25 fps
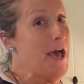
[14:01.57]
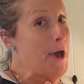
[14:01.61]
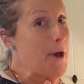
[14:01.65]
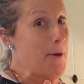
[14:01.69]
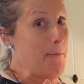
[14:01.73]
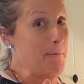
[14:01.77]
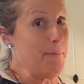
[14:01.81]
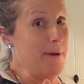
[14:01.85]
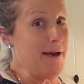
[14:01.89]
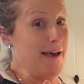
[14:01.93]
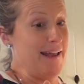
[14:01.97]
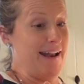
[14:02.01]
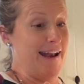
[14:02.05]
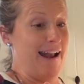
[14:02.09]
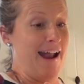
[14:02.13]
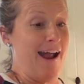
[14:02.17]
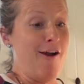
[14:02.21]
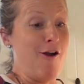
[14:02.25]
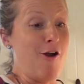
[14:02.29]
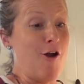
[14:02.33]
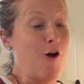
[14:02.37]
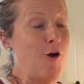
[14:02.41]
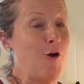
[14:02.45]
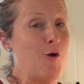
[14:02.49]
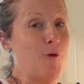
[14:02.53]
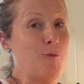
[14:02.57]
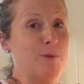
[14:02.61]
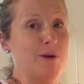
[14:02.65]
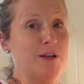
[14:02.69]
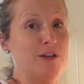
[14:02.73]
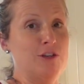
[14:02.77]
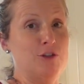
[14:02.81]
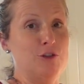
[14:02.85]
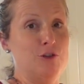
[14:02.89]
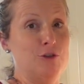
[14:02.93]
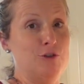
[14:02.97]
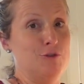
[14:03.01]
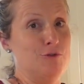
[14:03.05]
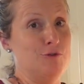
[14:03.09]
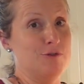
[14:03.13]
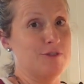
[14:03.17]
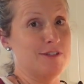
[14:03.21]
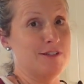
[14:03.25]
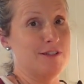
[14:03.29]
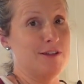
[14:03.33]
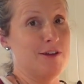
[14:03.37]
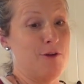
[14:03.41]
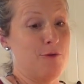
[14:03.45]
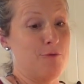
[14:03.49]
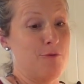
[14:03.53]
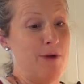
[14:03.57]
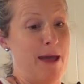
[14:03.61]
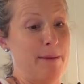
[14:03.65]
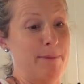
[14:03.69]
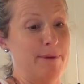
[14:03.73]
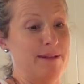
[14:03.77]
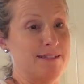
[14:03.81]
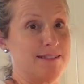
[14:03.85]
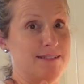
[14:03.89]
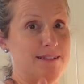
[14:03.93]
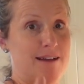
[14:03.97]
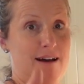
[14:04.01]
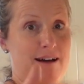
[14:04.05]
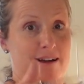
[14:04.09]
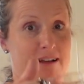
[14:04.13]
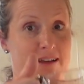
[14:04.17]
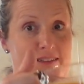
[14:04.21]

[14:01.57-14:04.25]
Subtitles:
but at our home we use rabbit stock,